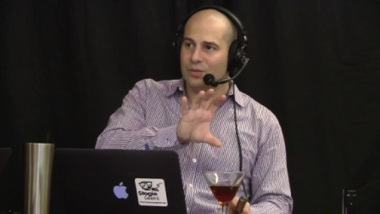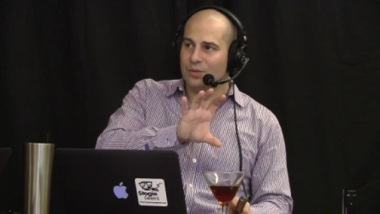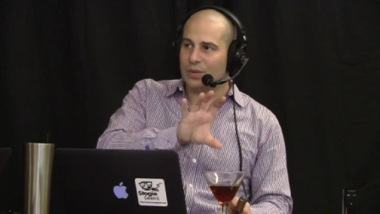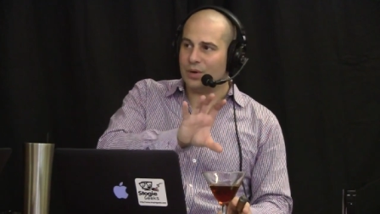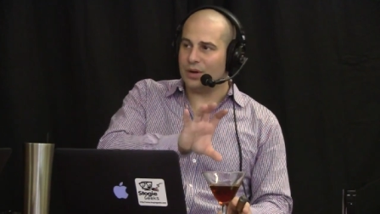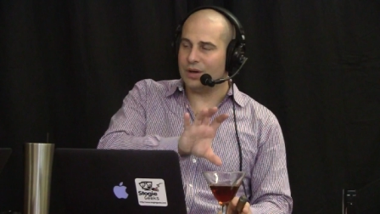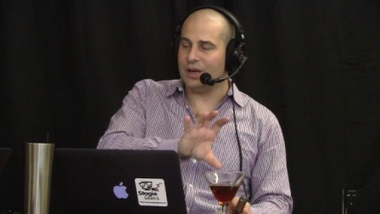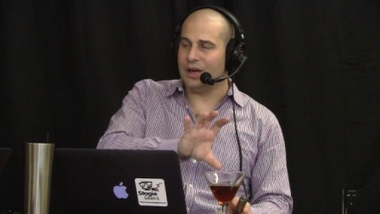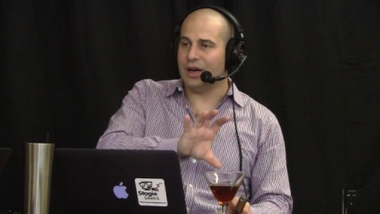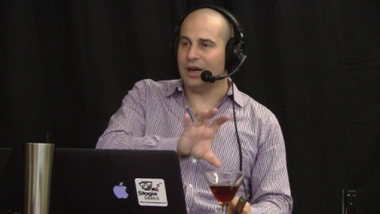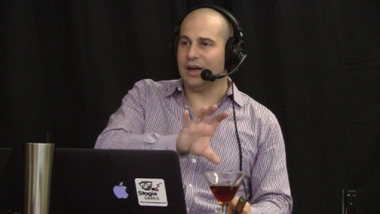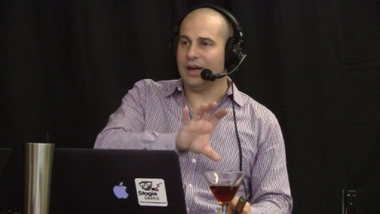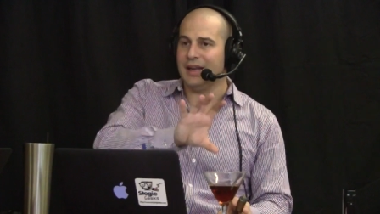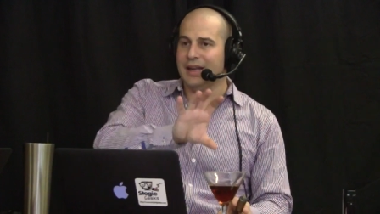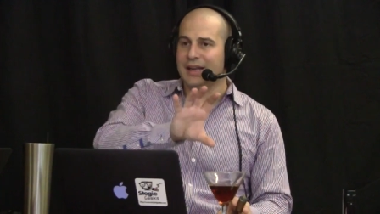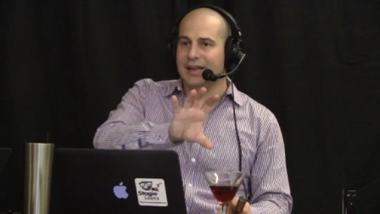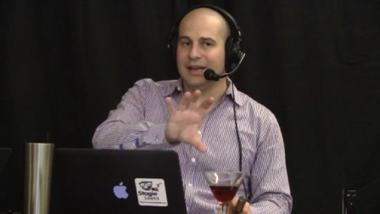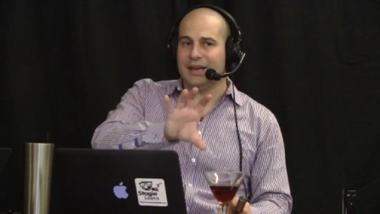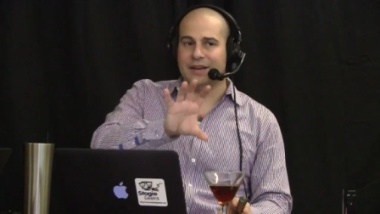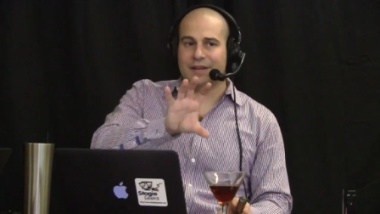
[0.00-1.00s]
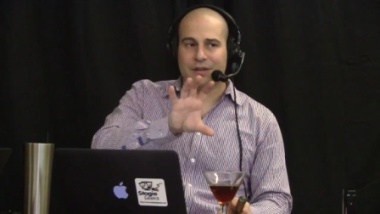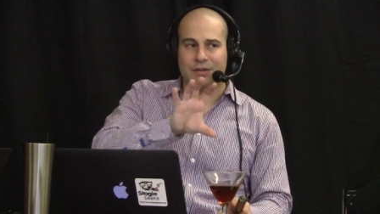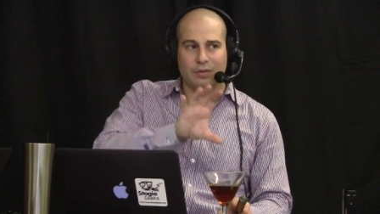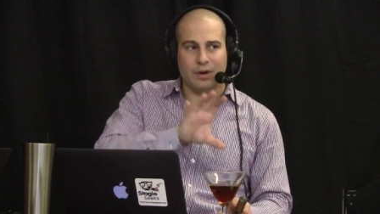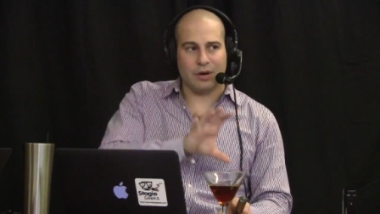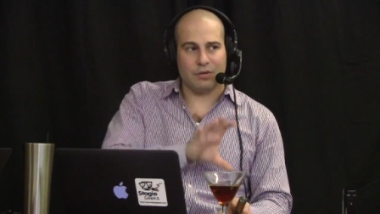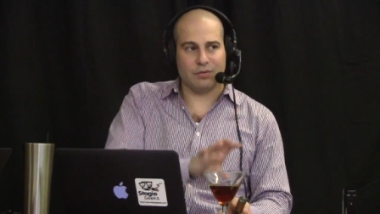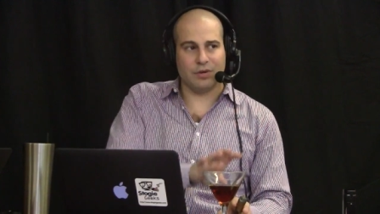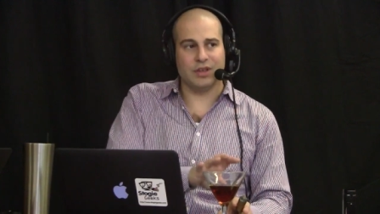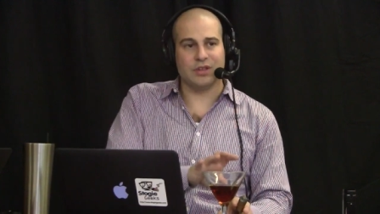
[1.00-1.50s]
we're not and getting the
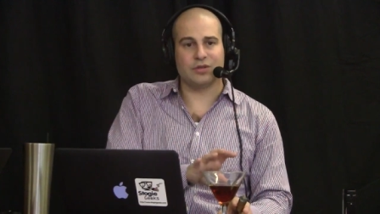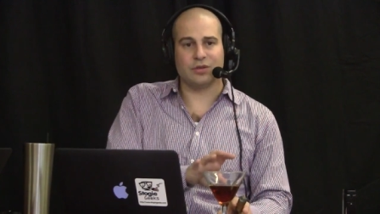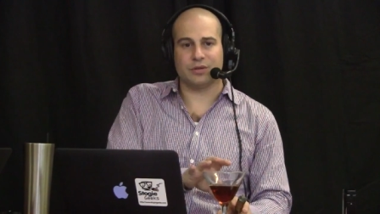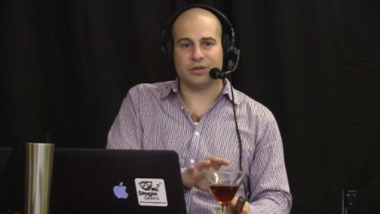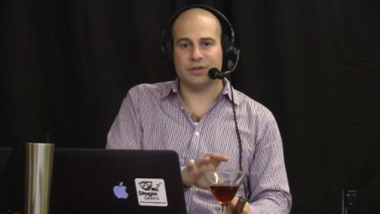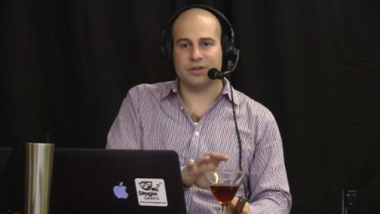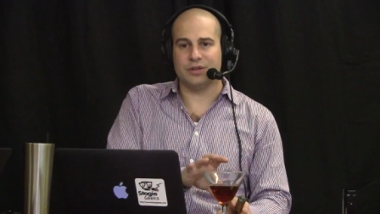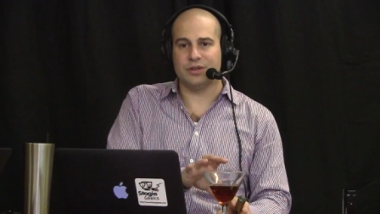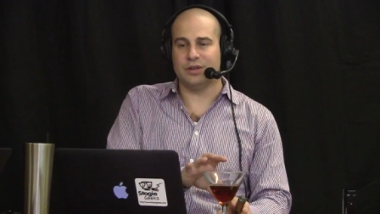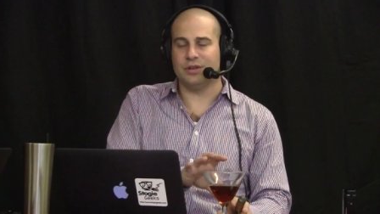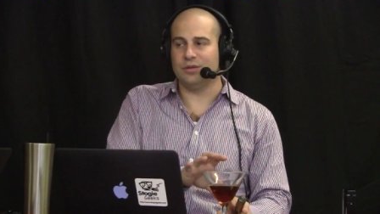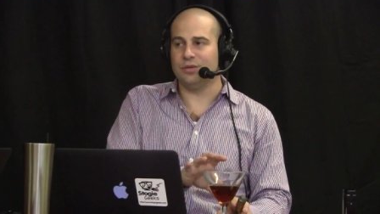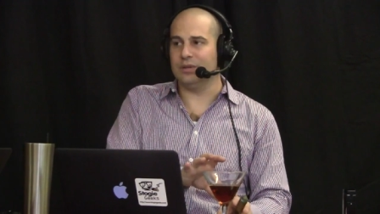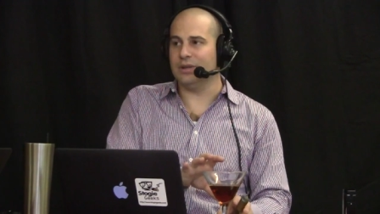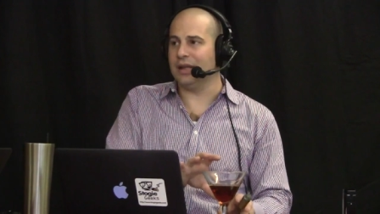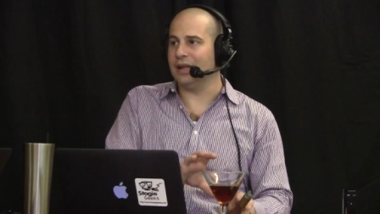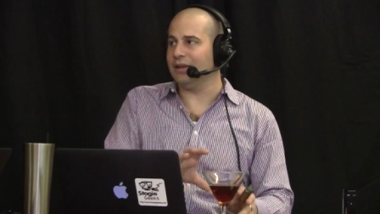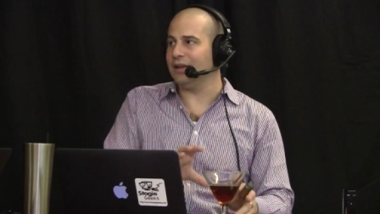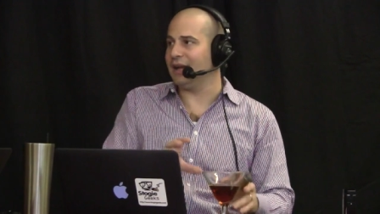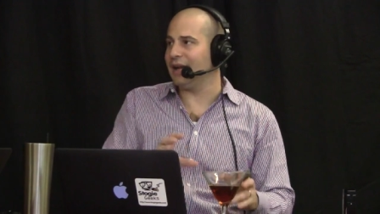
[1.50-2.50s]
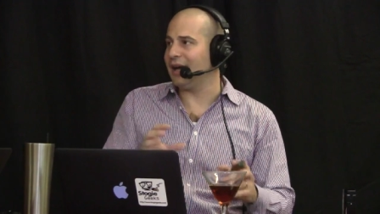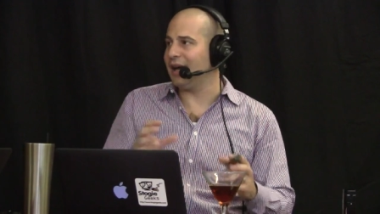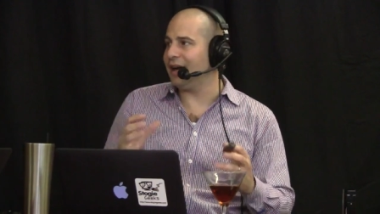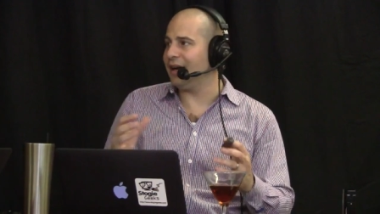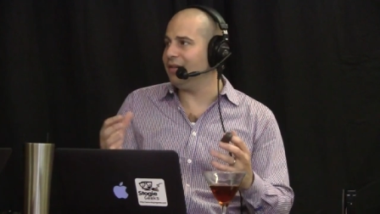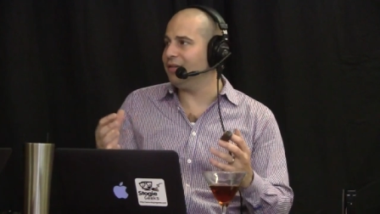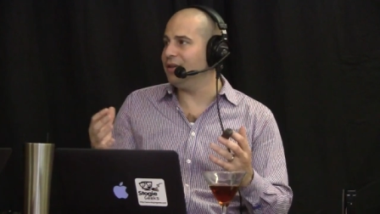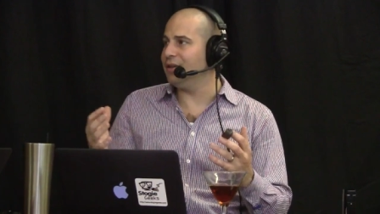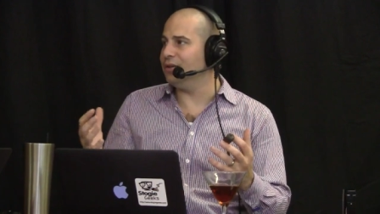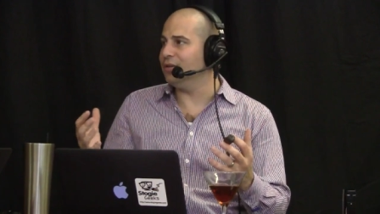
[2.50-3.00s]
right resources to do that. Like,
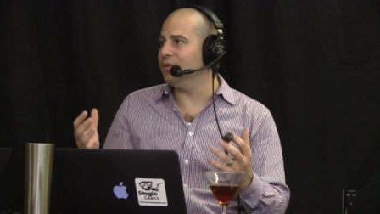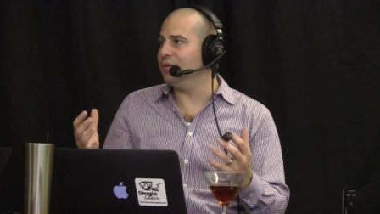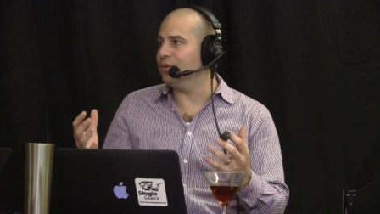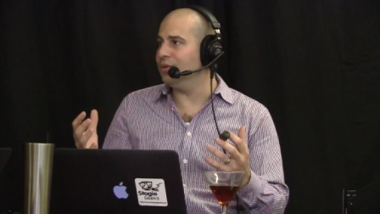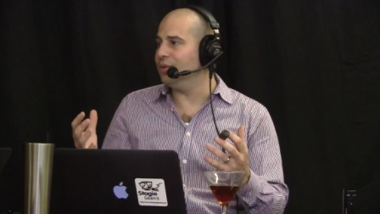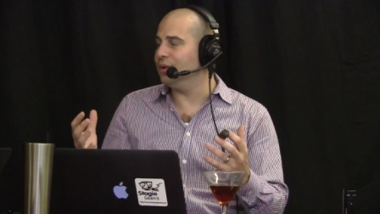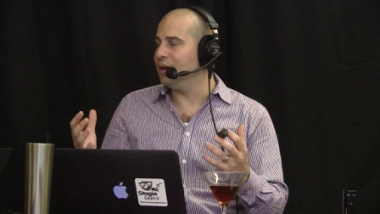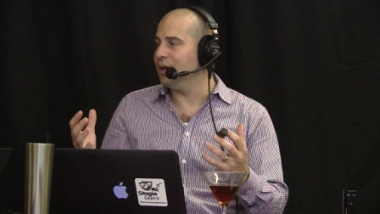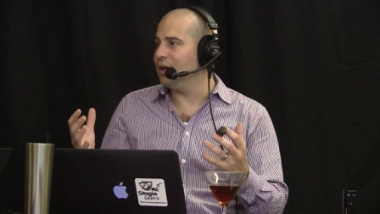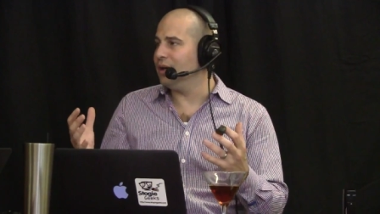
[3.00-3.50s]
how do you